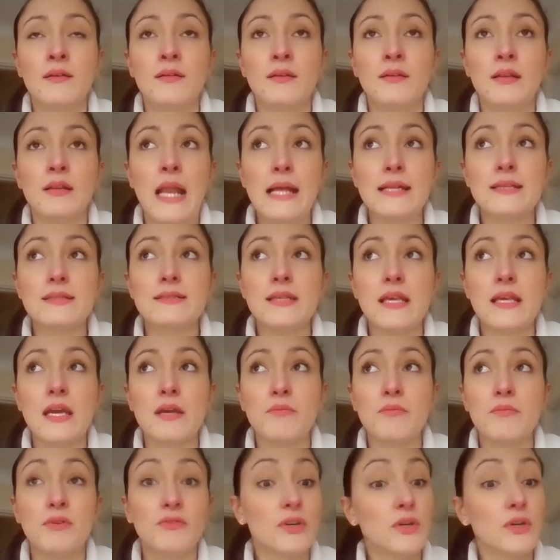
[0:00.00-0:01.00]
let's say,
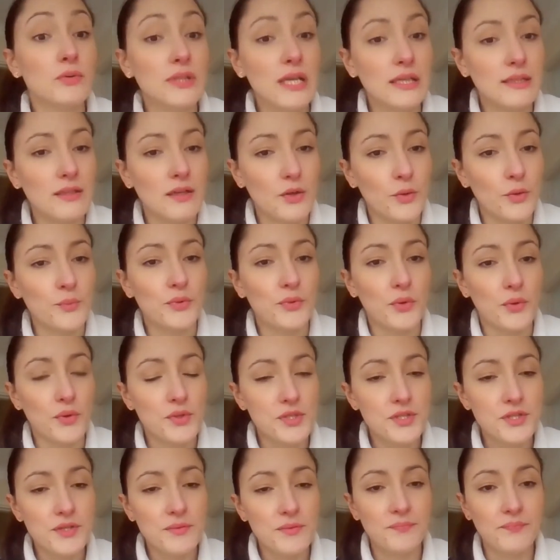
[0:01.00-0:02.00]
we relooked at our
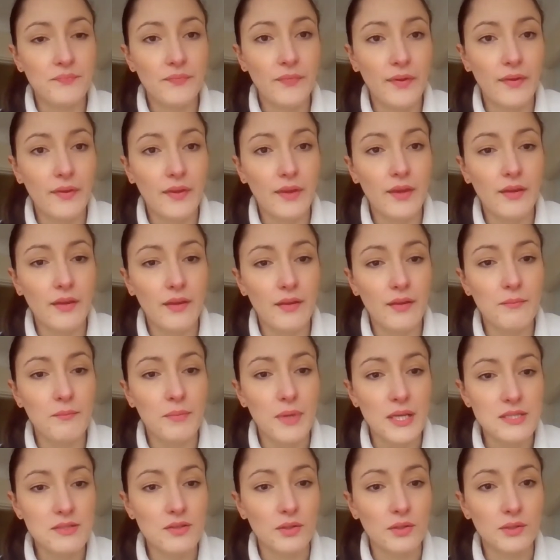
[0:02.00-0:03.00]
approach
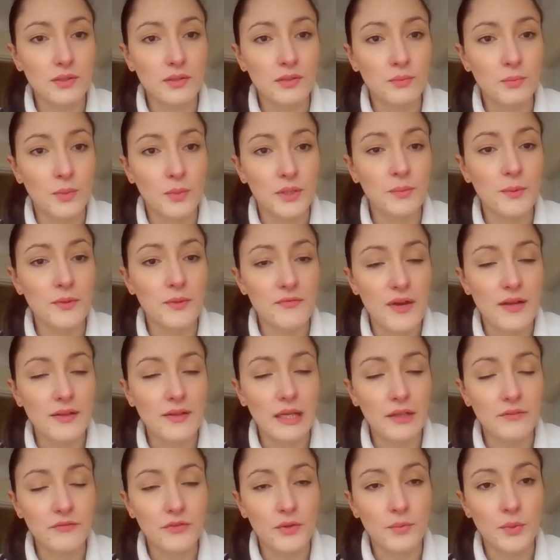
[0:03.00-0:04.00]
based on what we found
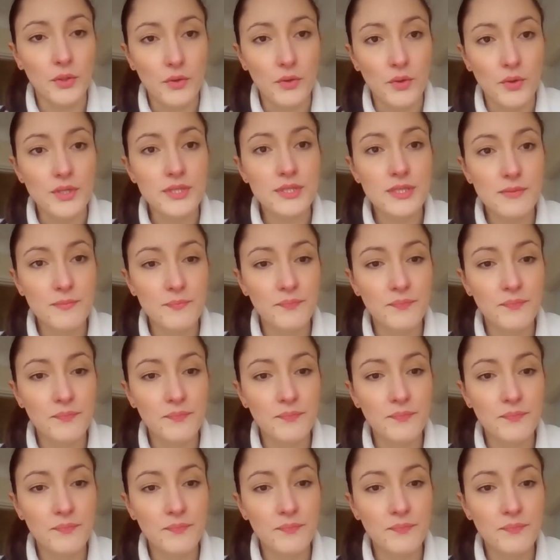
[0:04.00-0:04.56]
out from the course.